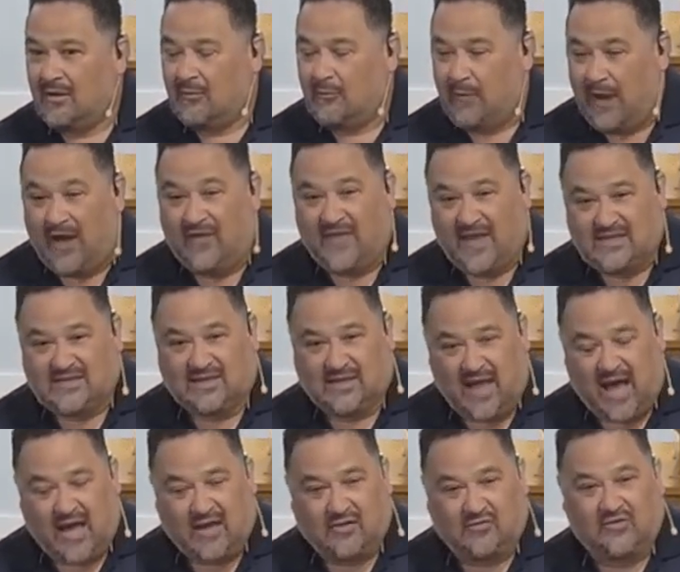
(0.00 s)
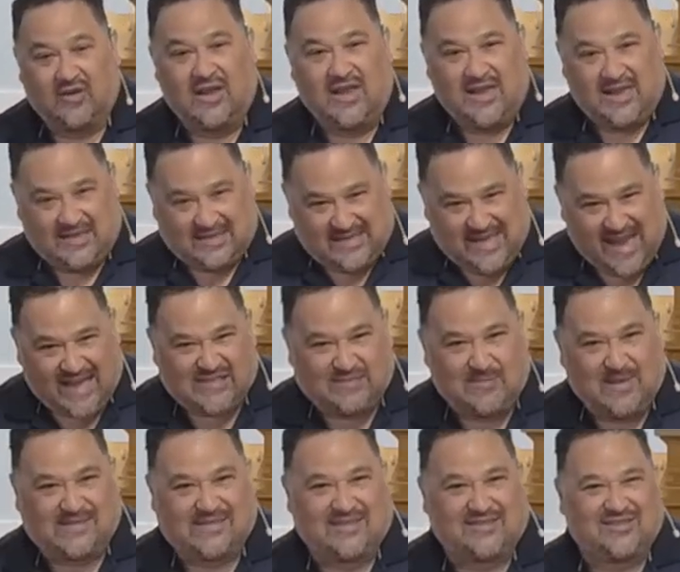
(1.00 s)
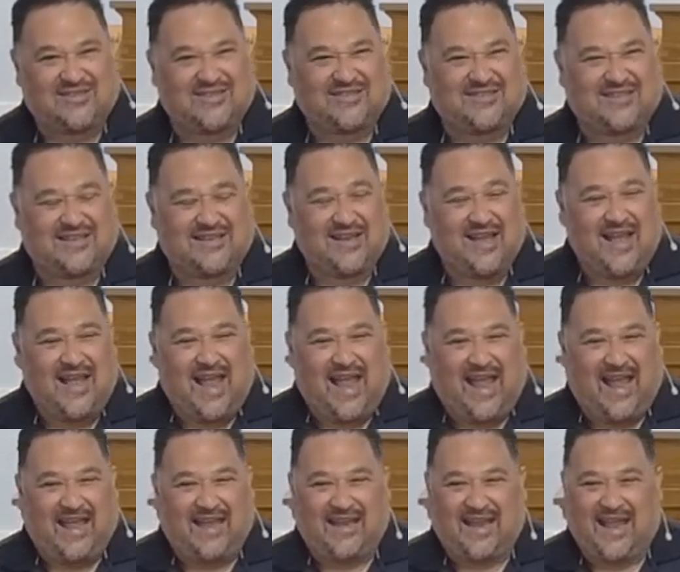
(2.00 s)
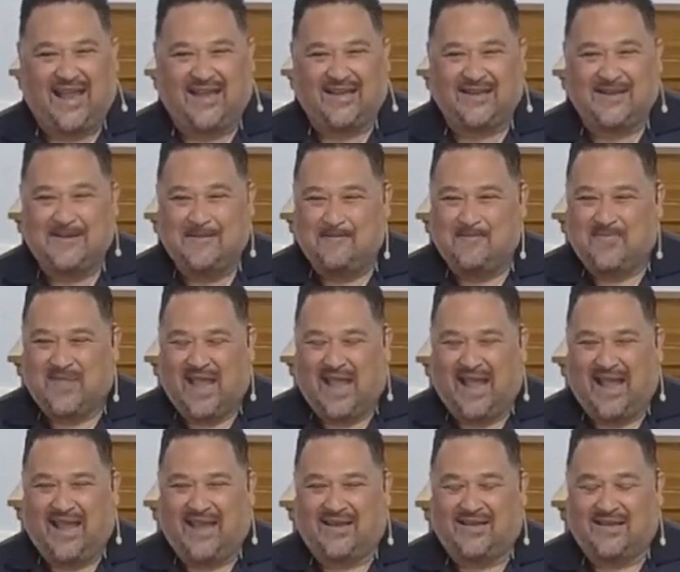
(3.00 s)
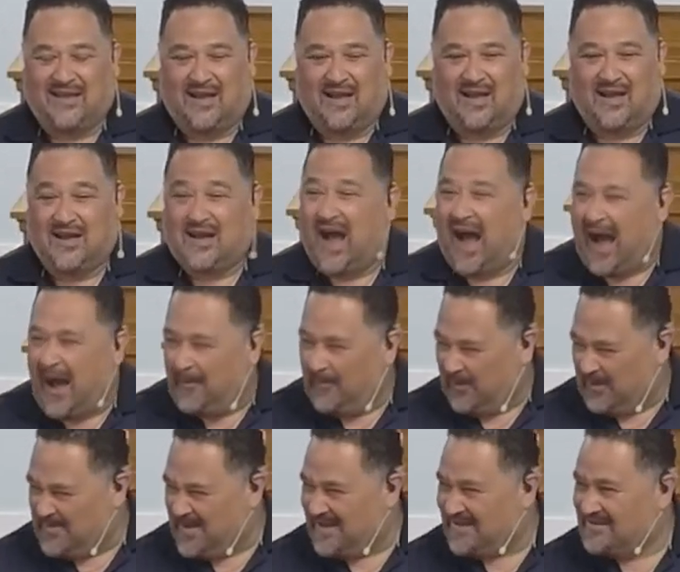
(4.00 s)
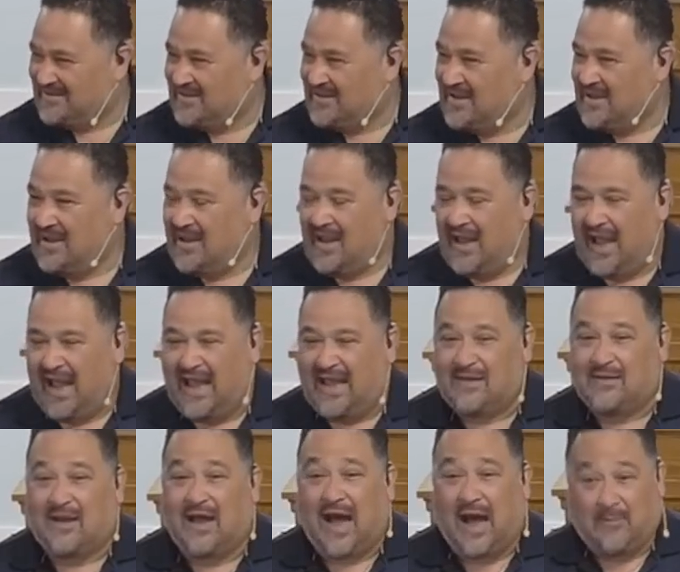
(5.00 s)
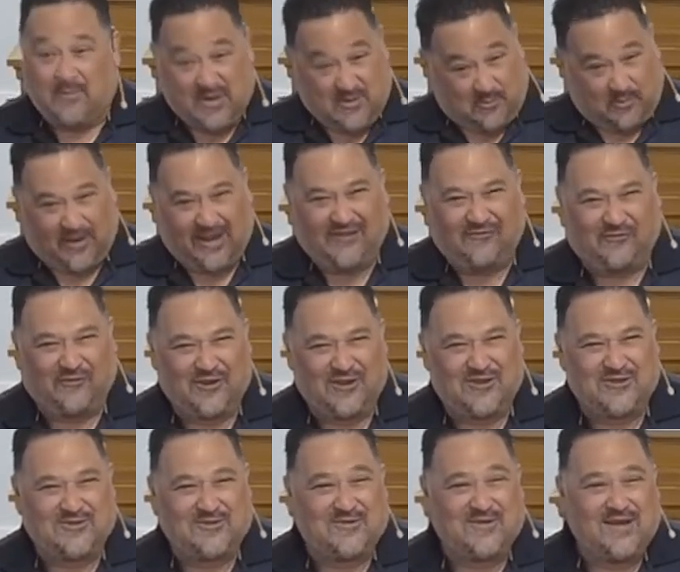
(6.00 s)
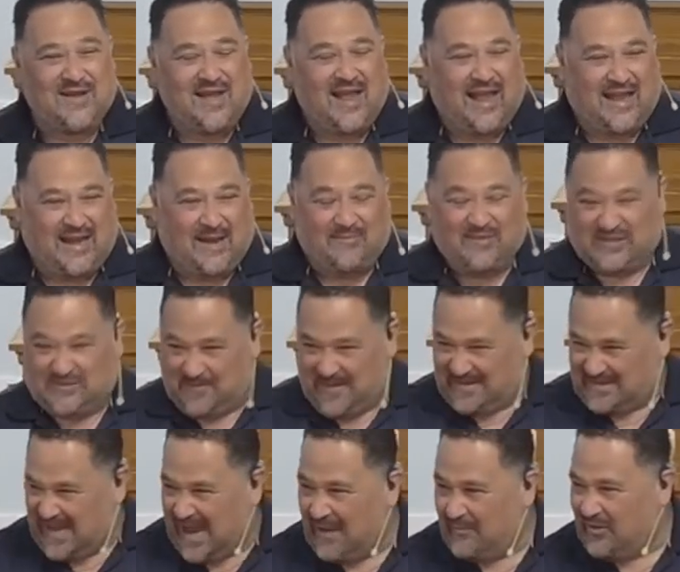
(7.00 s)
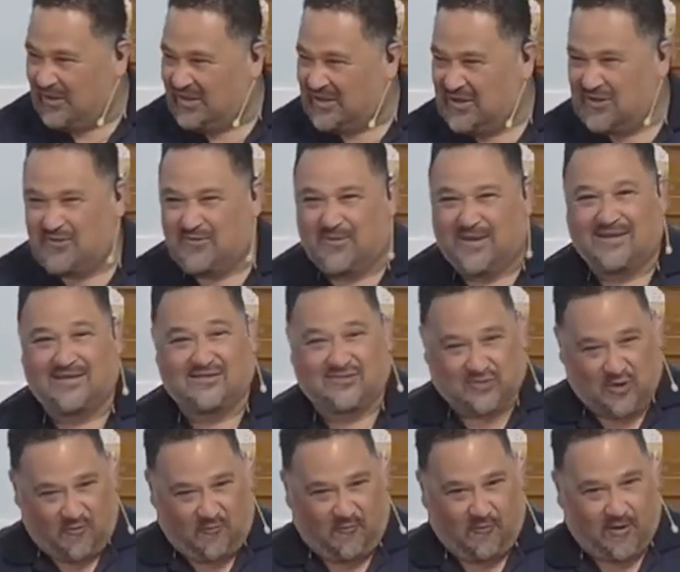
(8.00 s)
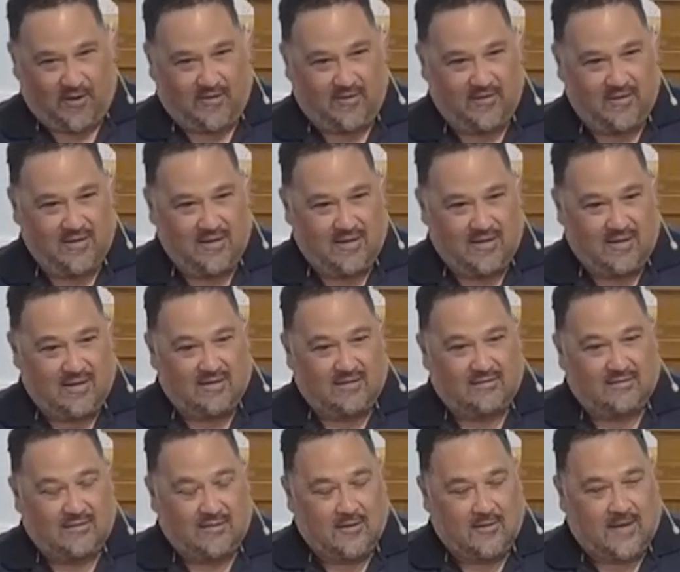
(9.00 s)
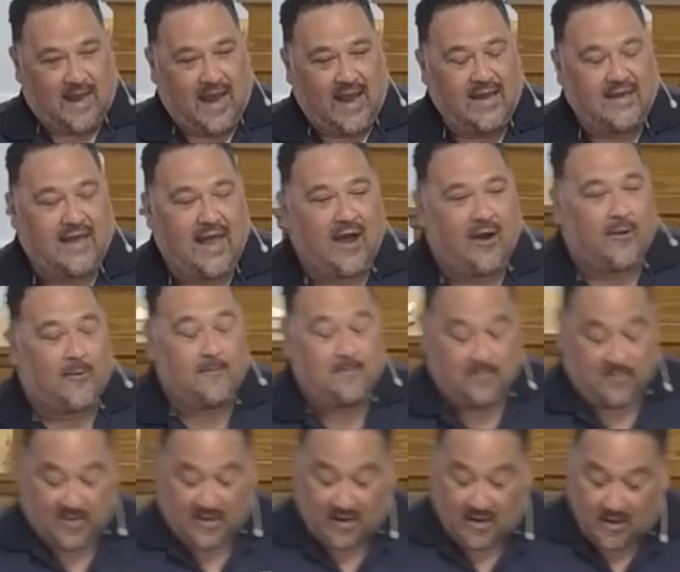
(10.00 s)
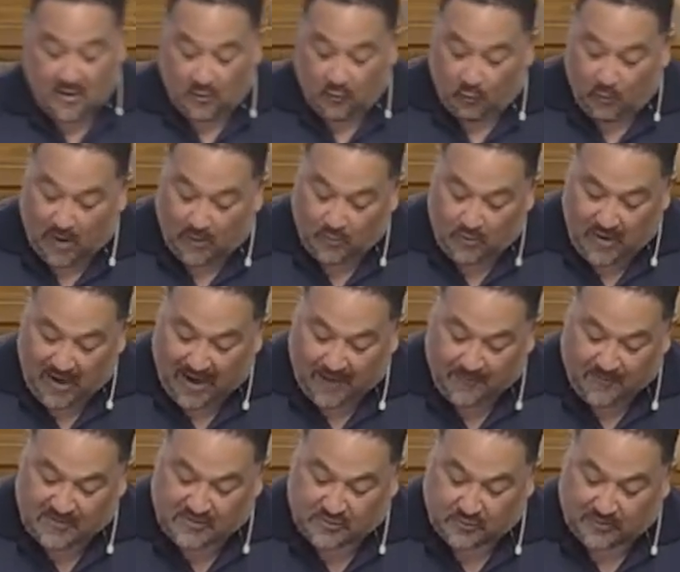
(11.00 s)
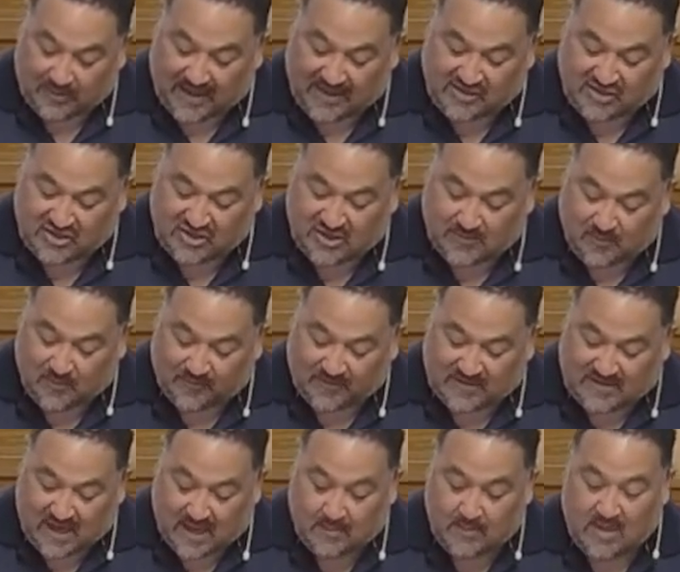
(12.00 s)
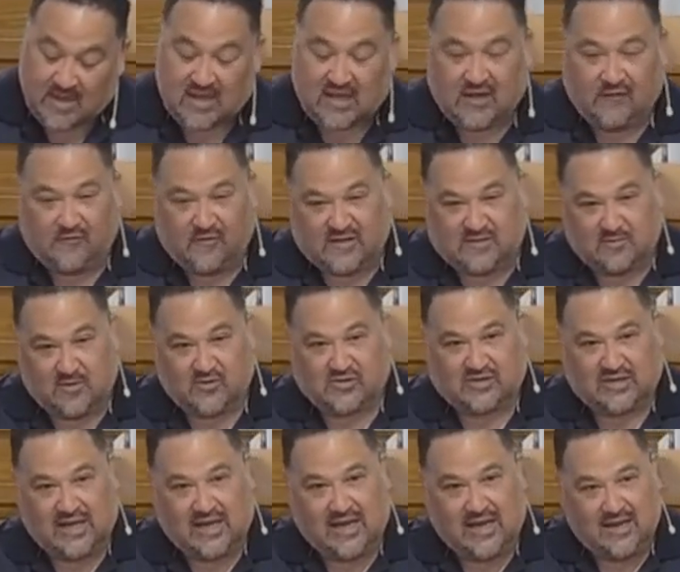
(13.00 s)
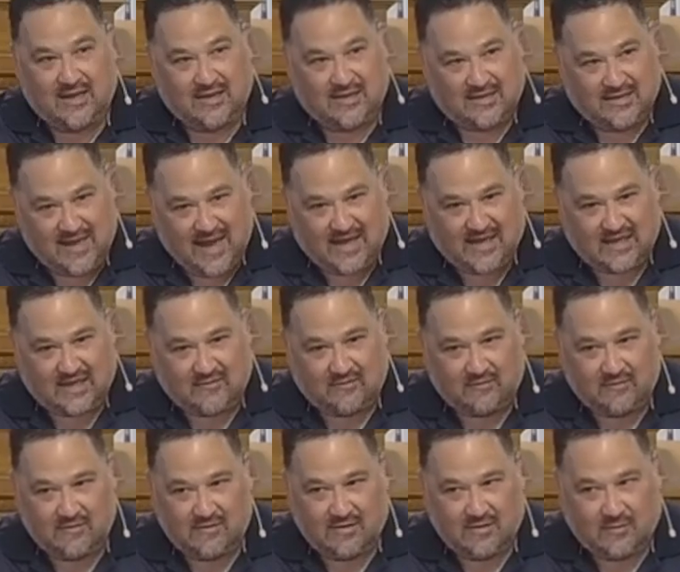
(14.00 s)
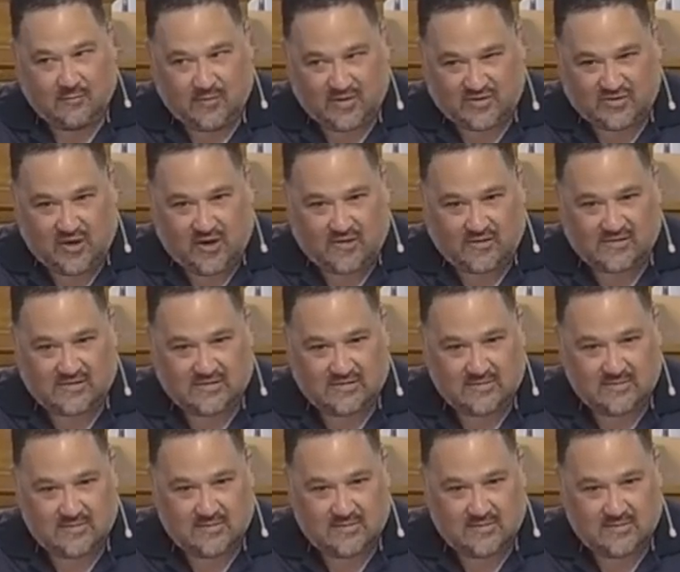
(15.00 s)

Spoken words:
Wow, that's a lot of text messages and compliments, and I'm gonna pray for you, and I'm gonna spend time with you, and so forth. Okay, now, what will happen to a relationship over time if it's mostly negative? Withdrawals.